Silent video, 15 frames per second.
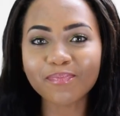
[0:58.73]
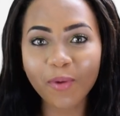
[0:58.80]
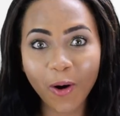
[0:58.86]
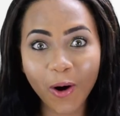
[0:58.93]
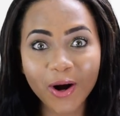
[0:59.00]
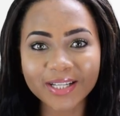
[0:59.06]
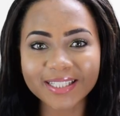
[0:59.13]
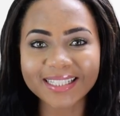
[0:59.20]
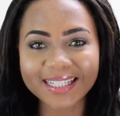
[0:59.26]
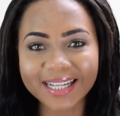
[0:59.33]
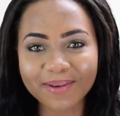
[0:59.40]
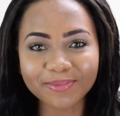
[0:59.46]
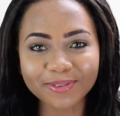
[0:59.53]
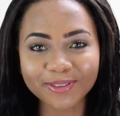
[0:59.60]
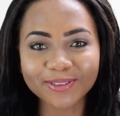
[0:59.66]
born in
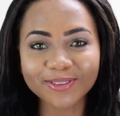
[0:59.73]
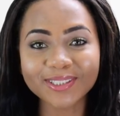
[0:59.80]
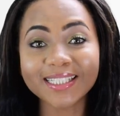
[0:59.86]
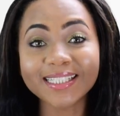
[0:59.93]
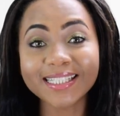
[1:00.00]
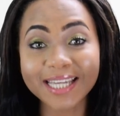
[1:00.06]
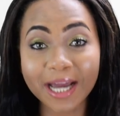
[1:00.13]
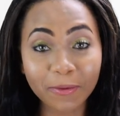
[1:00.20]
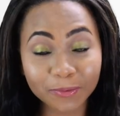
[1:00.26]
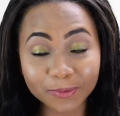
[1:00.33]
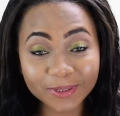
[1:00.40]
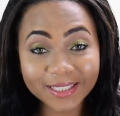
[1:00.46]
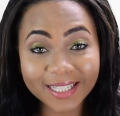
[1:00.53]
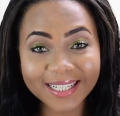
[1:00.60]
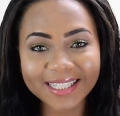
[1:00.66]
Cameroon, in
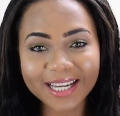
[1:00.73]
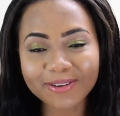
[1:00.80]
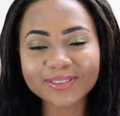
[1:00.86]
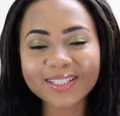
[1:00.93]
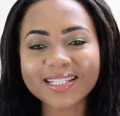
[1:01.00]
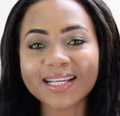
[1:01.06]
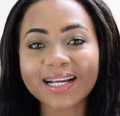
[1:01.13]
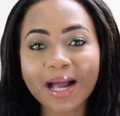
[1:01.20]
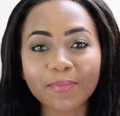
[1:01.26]
Yaoundé. Yaoundé is the